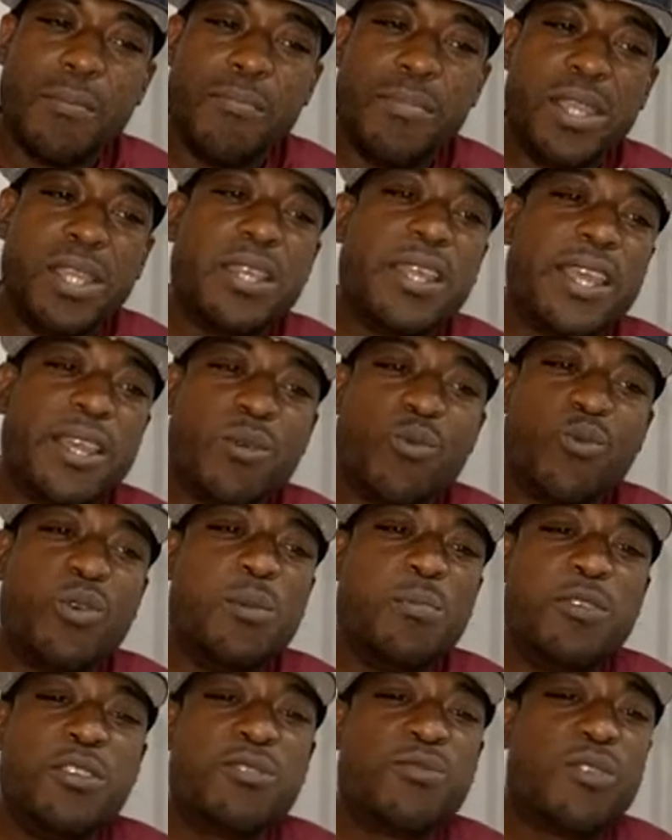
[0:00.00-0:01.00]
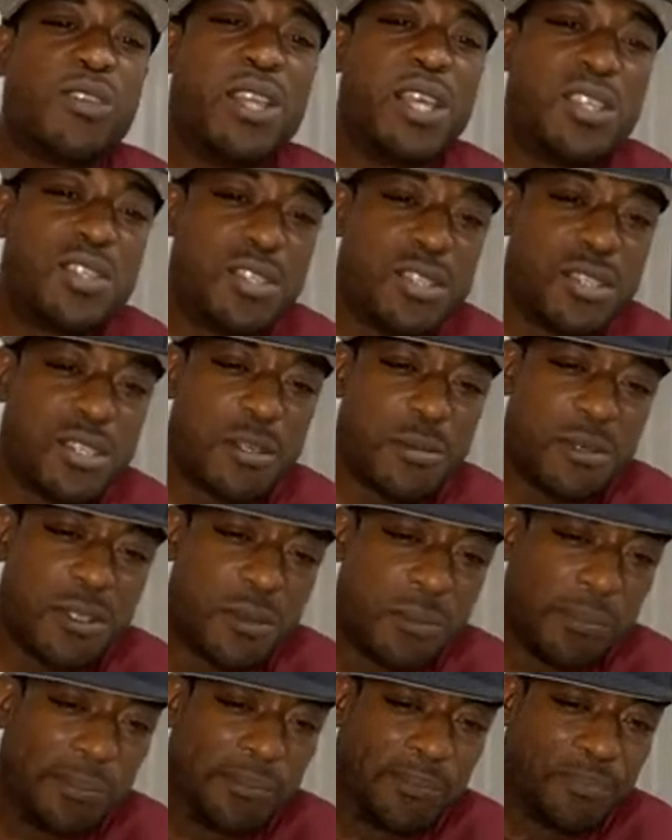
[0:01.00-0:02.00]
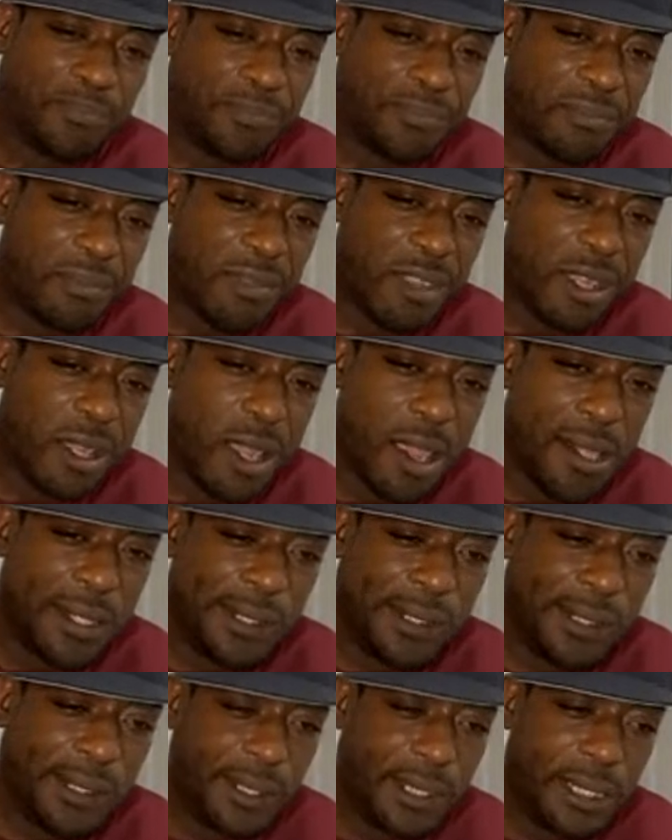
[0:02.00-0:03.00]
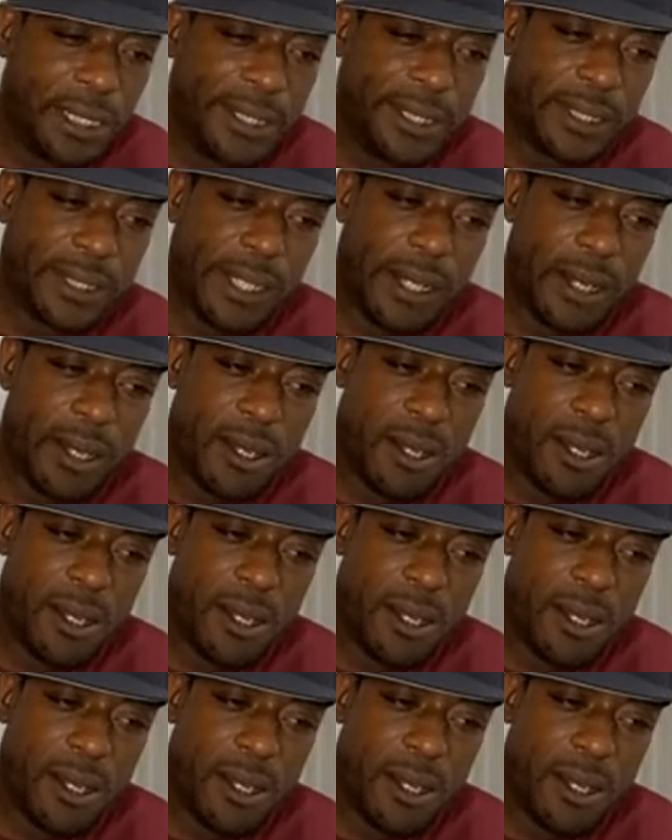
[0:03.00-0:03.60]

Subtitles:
men and women's relationships. Is